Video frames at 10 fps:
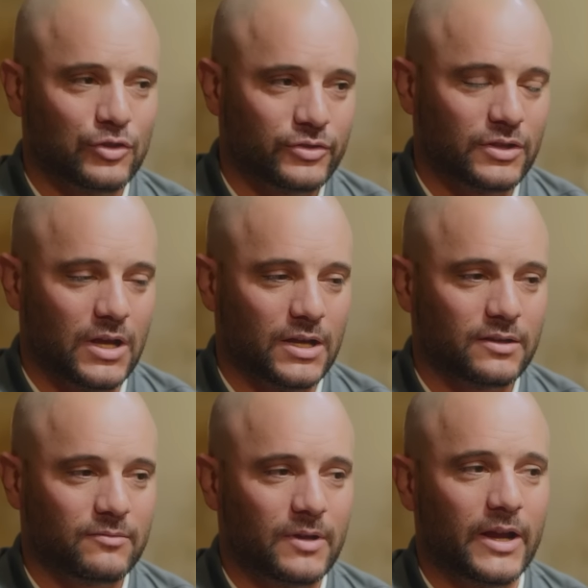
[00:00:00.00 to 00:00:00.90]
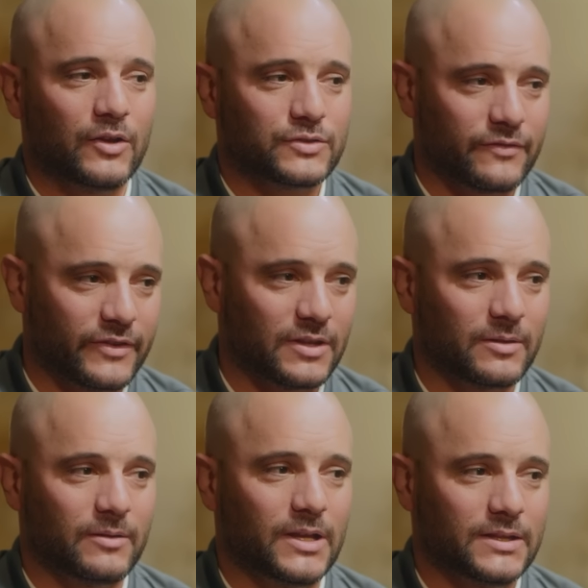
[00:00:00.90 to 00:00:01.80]
learned a lot. I also
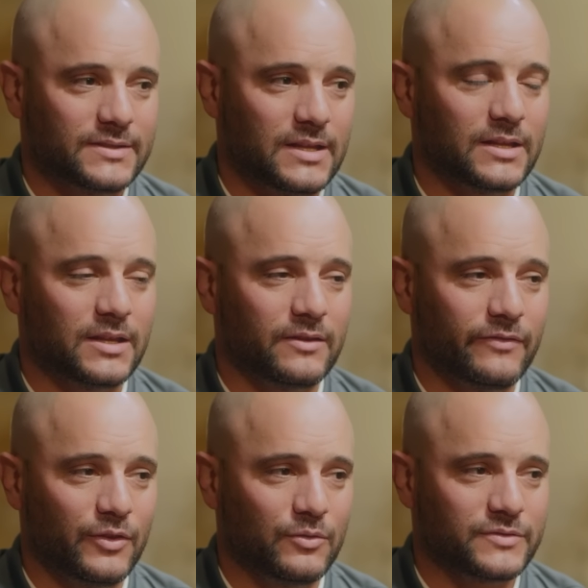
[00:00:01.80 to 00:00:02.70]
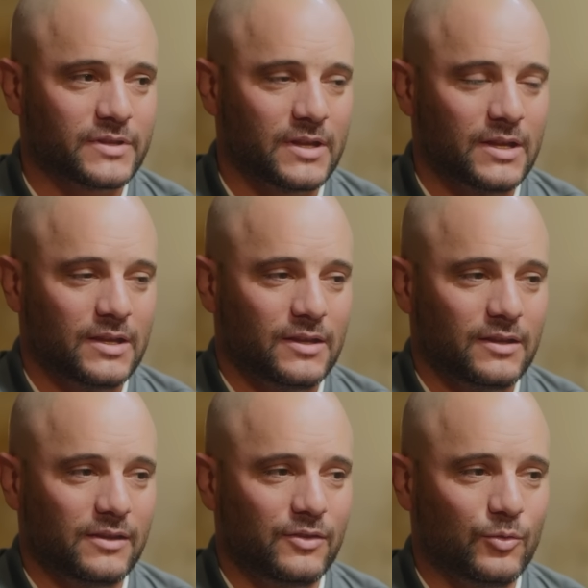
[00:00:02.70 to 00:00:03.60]
feel slightly confused.
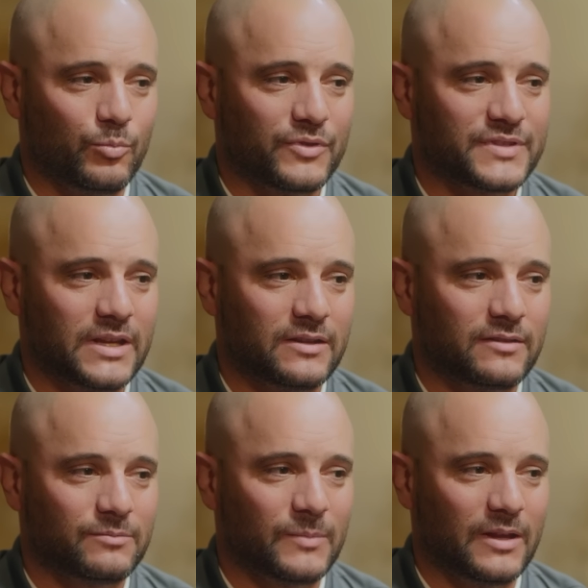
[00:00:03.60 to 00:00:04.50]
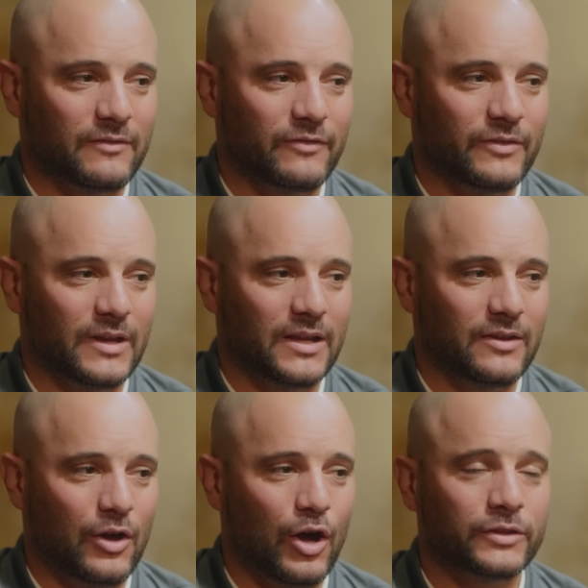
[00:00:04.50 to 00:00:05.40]
You present
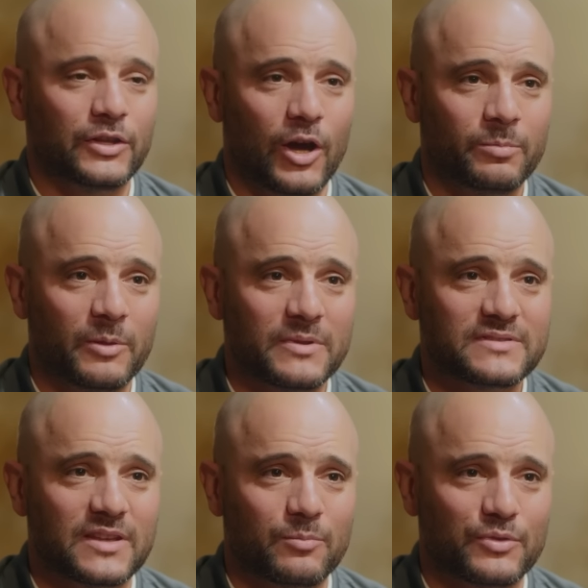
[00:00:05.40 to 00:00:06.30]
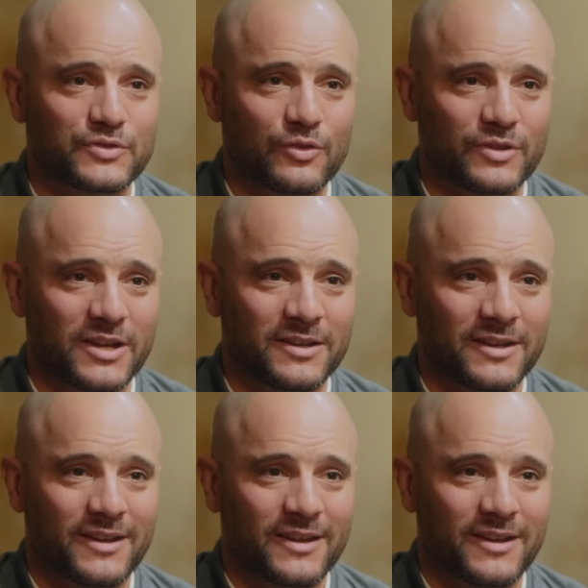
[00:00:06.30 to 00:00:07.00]
an oddly optimistic persona,